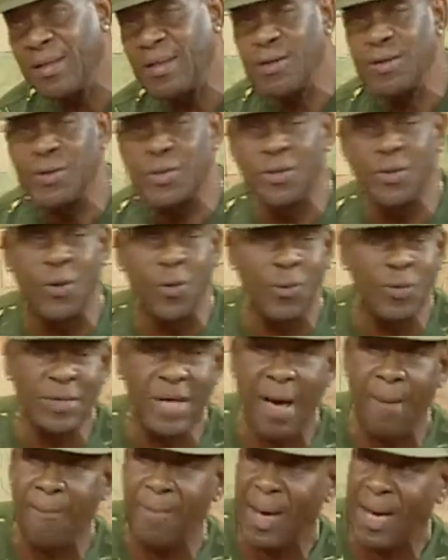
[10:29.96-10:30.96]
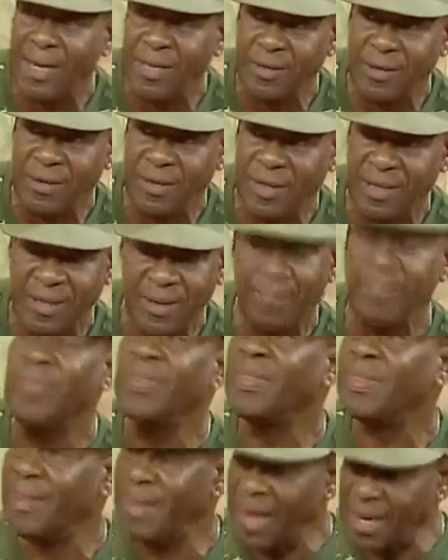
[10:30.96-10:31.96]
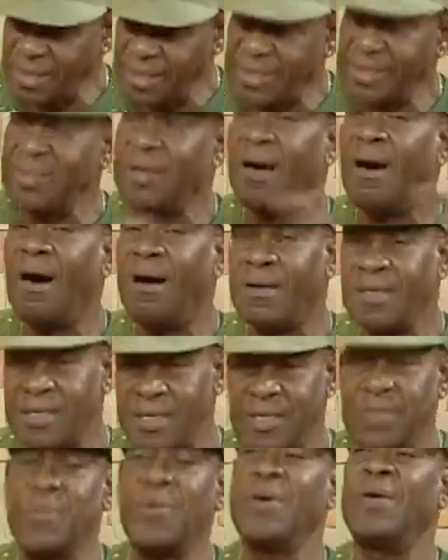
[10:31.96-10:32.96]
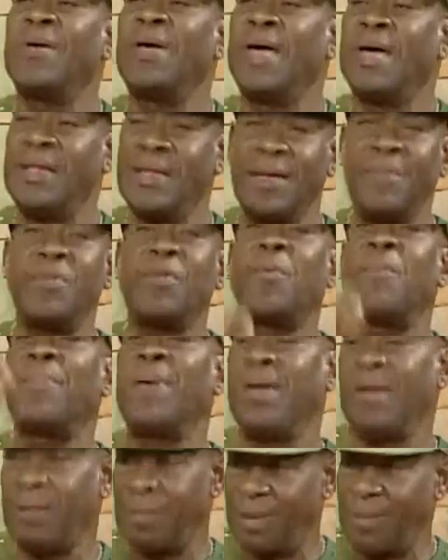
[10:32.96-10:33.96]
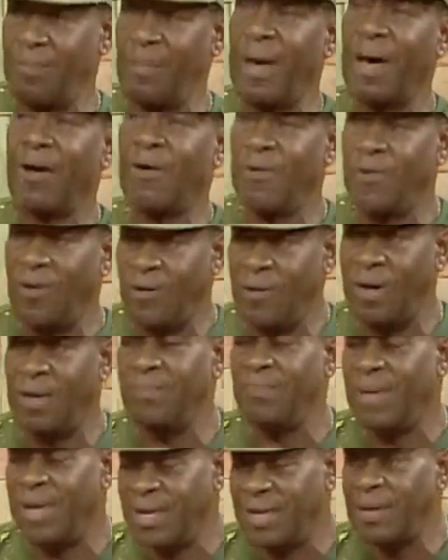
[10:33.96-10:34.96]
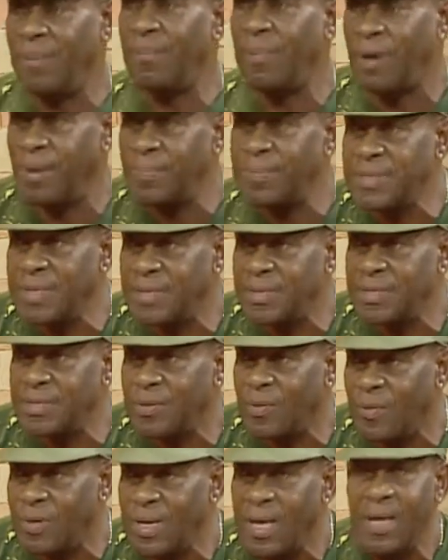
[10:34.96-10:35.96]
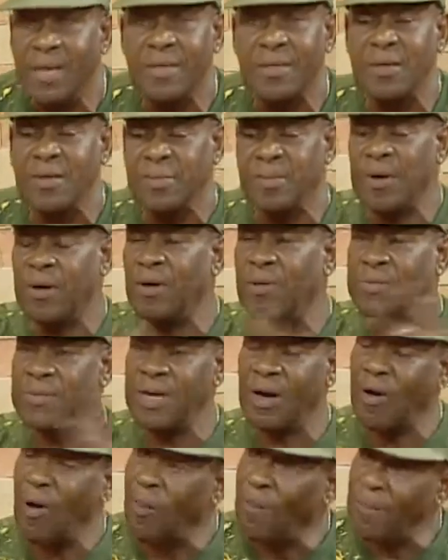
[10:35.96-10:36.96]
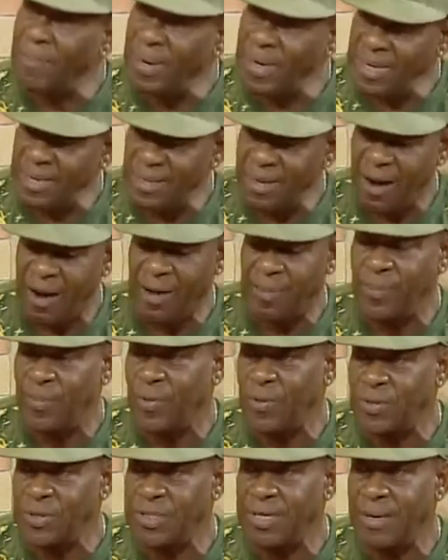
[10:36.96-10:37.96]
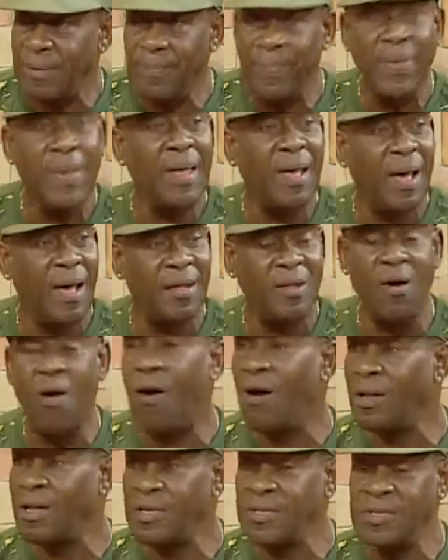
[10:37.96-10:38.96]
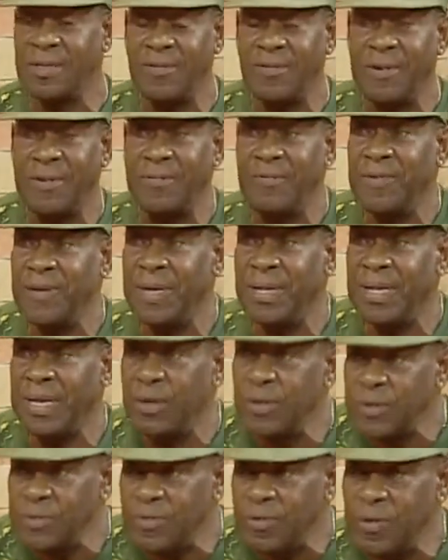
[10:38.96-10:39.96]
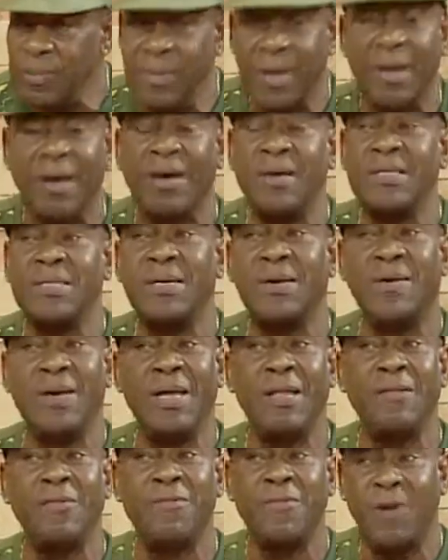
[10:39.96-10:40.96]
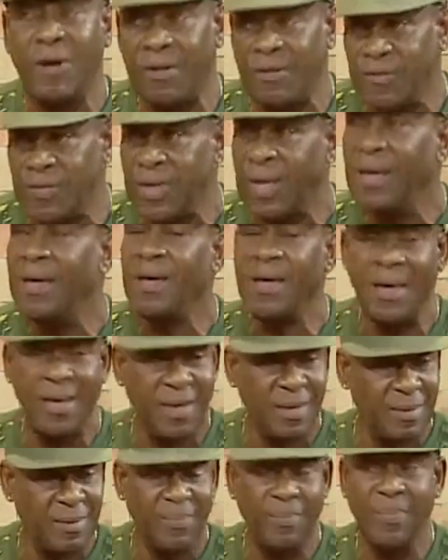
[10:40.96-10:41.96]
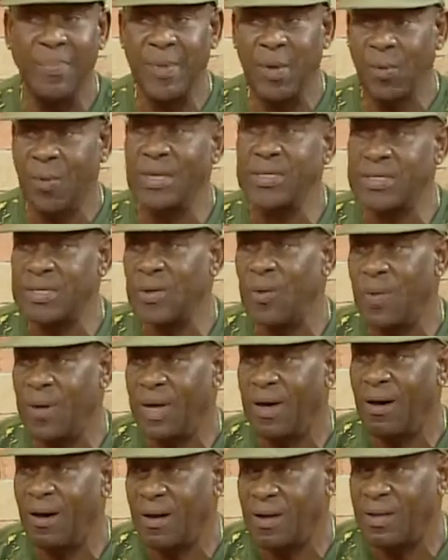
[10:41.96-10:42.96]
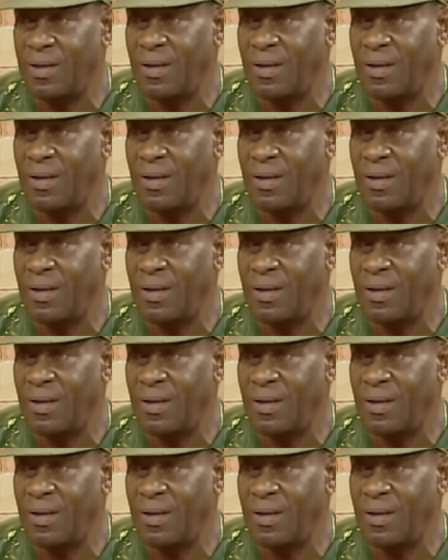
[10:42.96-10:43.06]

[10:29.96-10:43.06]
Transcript: you don't abandon them. That's the artist where you get them to paint the background and make the props and so on. Mm -hmm. so it becomes a complete art project, and all the children feel useful because they're involved in what's going on,